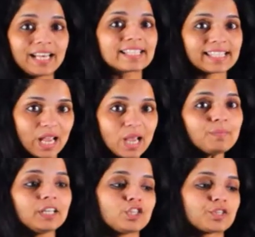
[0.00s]
step
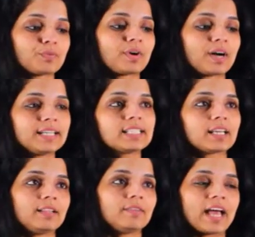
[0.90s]
is to find
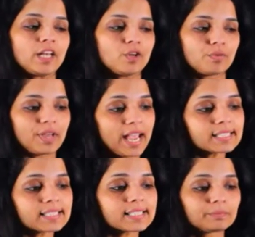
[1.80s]
the value of
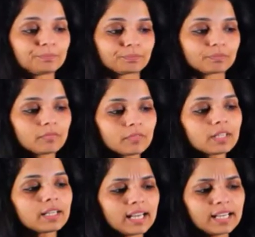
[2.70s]
x.
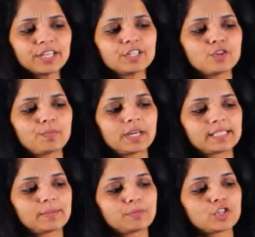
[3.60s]
That you can do by
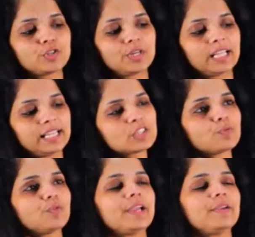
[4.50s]
substituting this
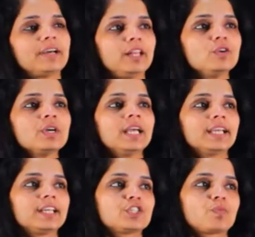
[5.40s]
y value
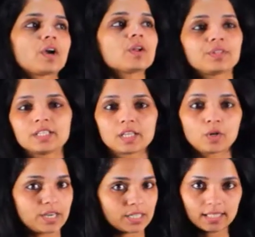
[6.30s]
into one of these
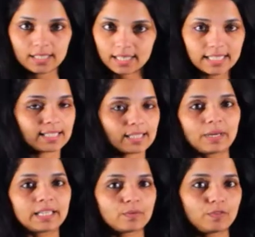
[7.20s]
equations. It doesn't
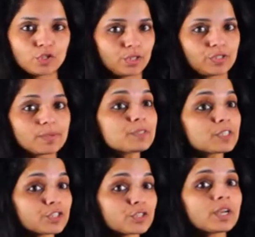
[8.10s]
matter which one you
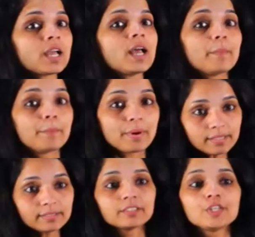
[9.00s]
substitute, but
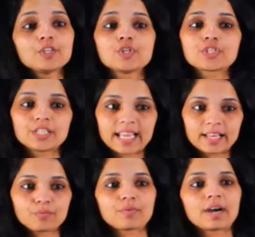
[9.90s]
you should get
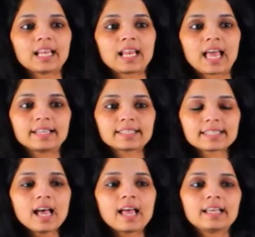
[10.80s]
the final
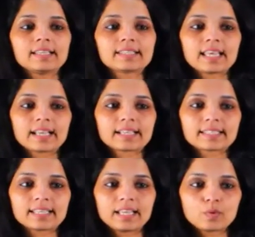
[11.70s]
answer as x
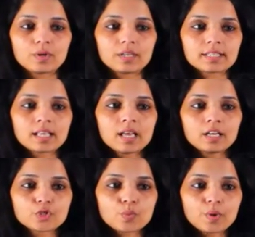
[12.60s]
equals
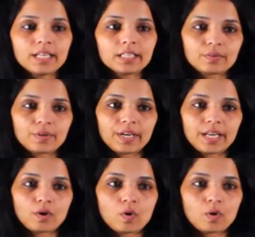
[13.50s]

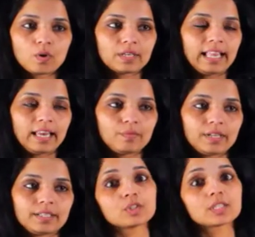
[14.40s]
23 on
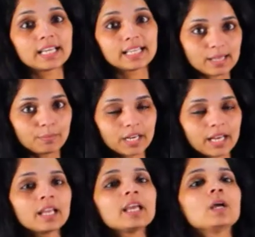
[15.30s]
11. In
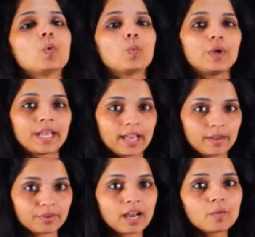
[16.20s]
summary, we
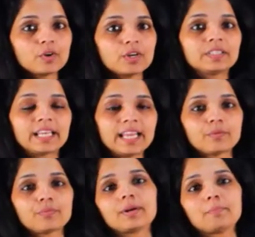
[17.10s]
have covered 3
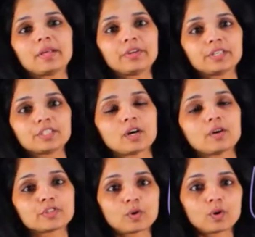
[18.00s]
different methods of
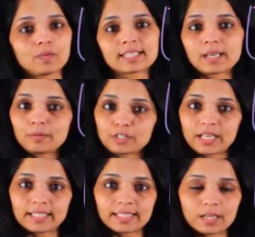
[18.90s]
solving
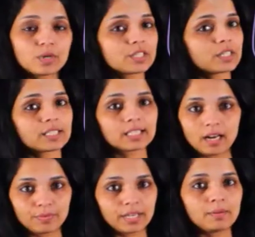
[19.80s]
simultaneous equations:
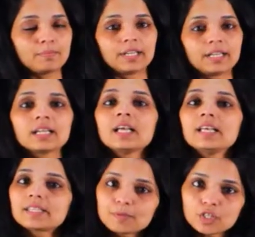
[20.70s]
graphical method,
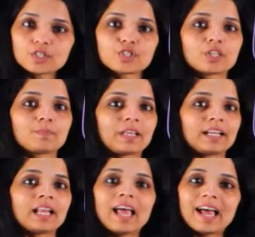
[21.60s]
substitution
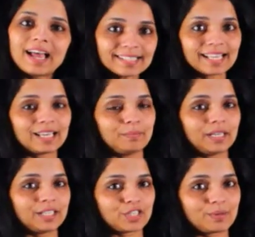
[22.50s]
method, and
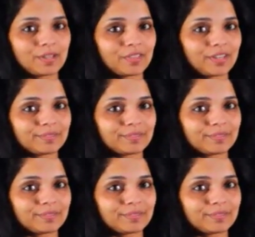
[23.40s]
elimination method.